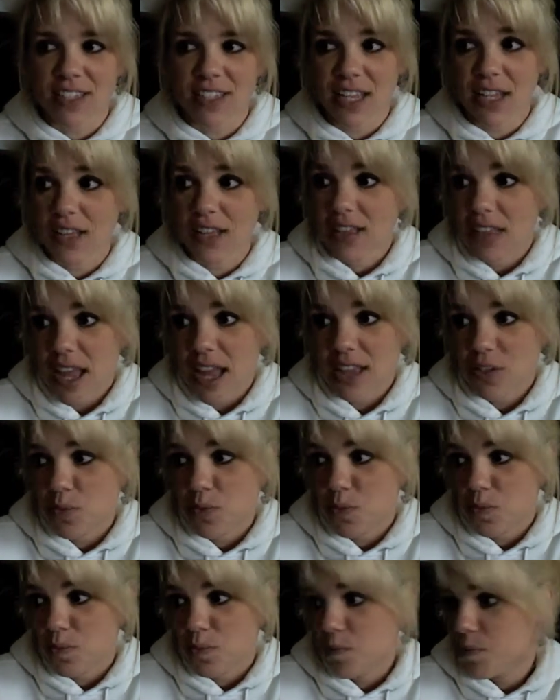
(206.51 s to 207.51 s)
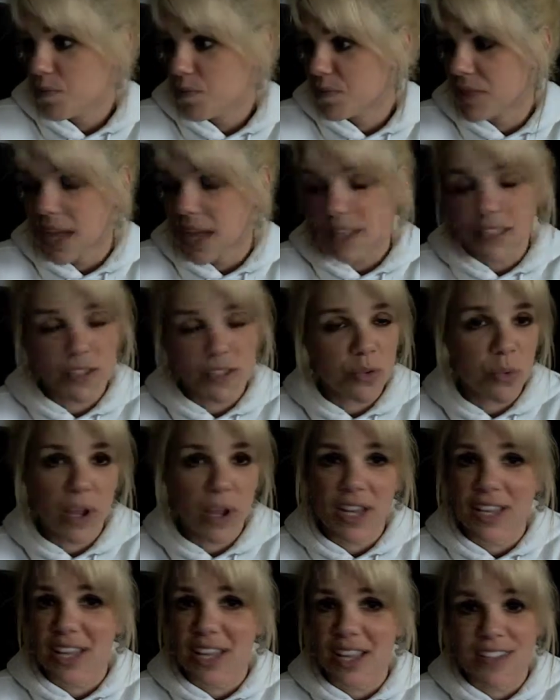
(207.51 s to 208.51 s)
and that's the way
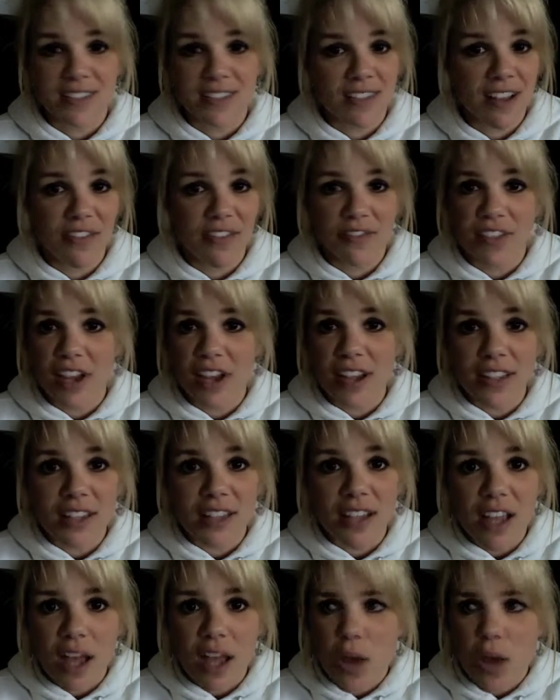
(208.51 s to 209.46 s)
to get stuff done.